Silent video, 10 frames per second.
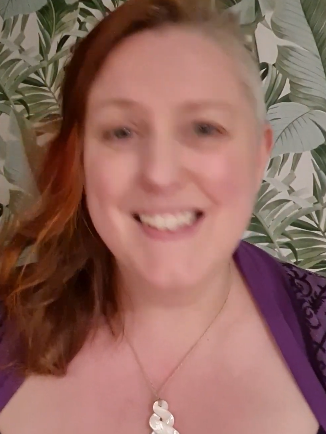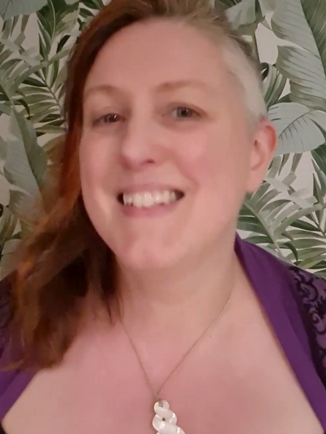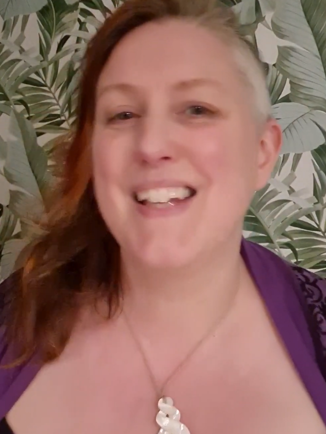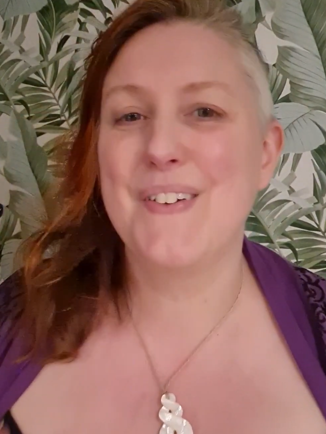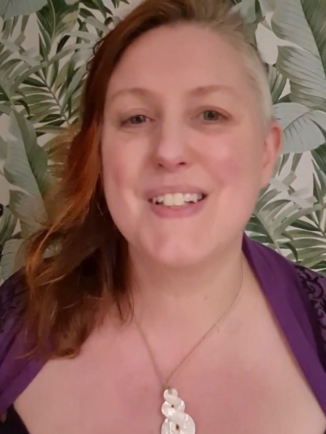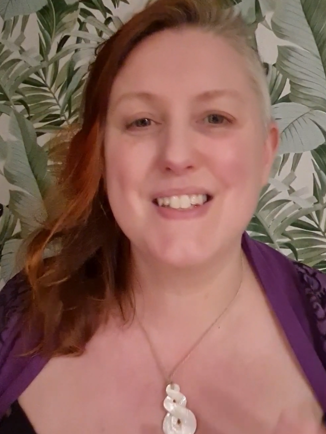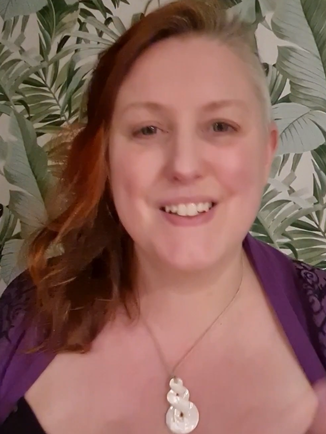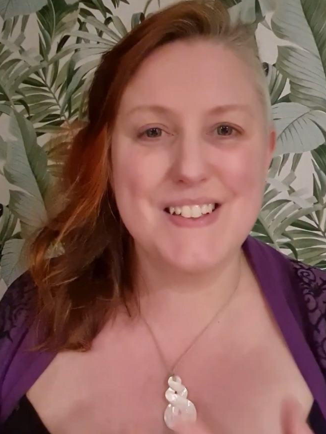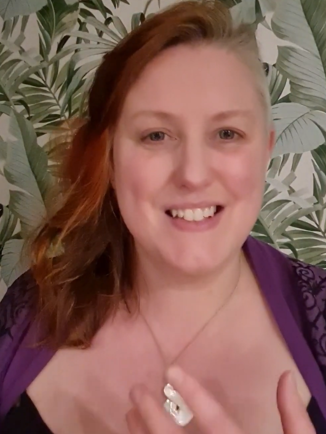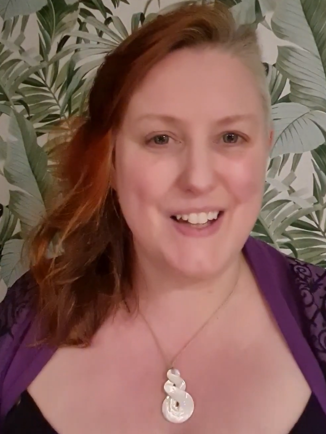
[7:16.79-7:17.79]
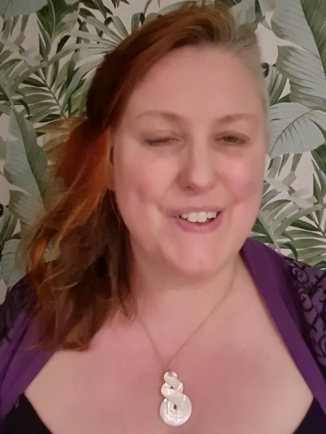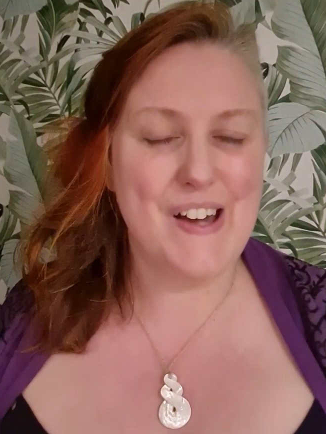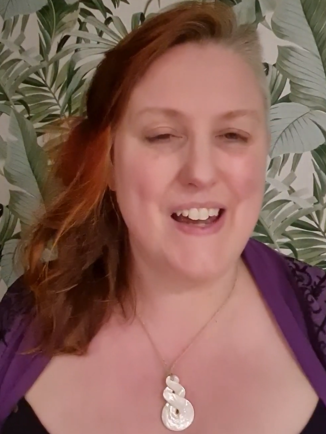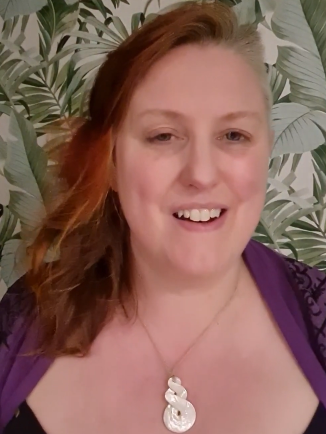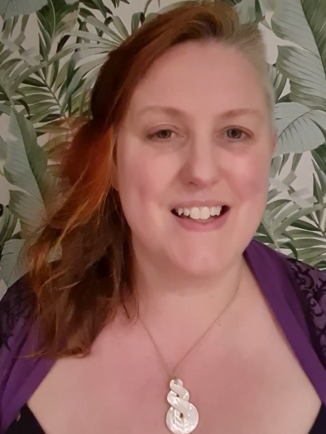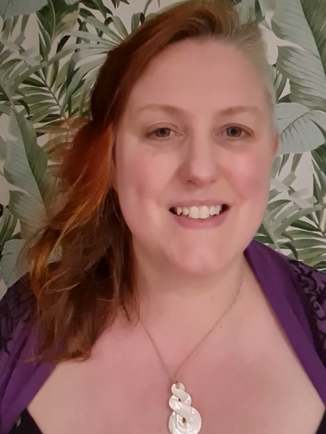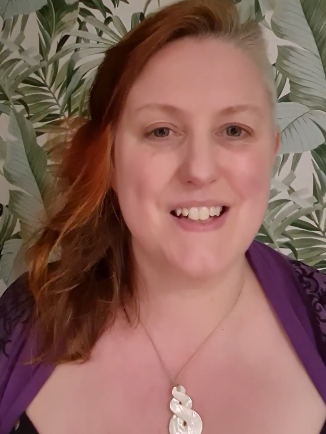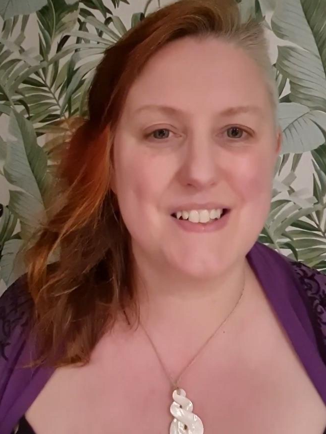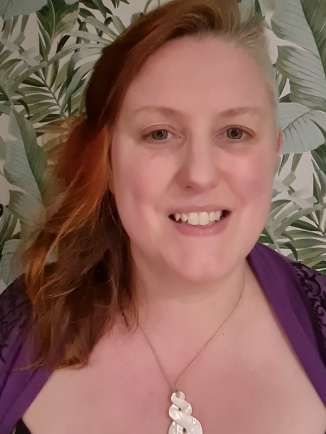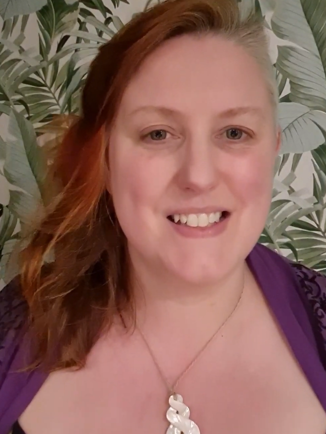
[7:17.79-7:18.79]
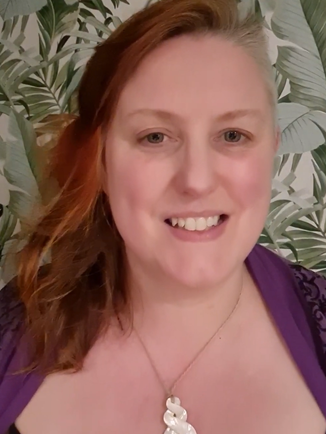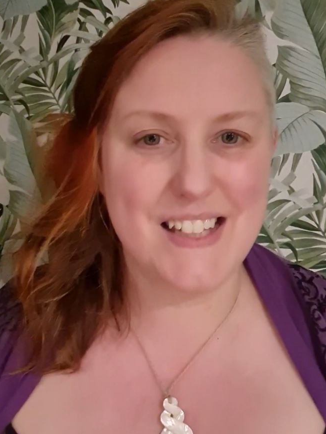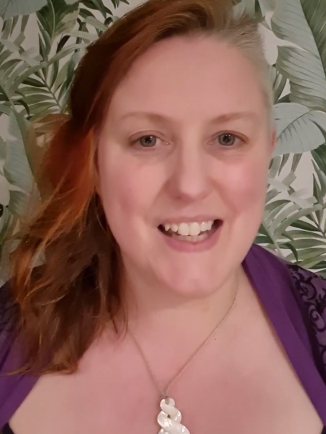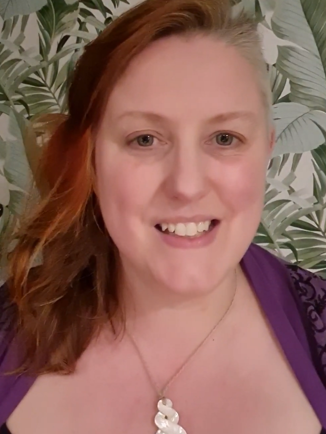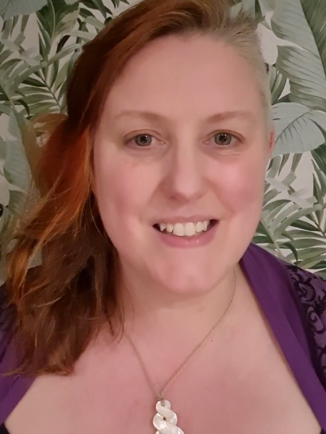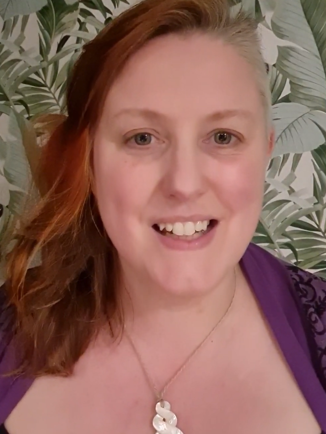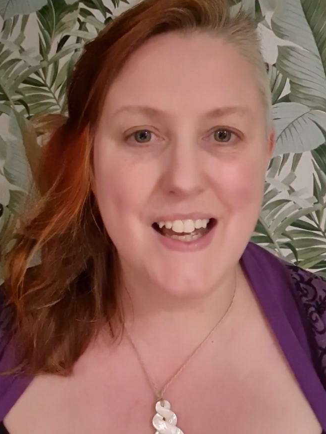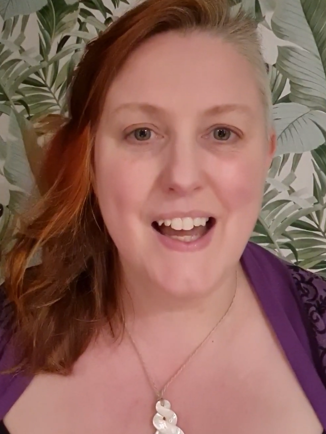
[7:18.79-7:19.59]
So as soon as I got here, I started to teach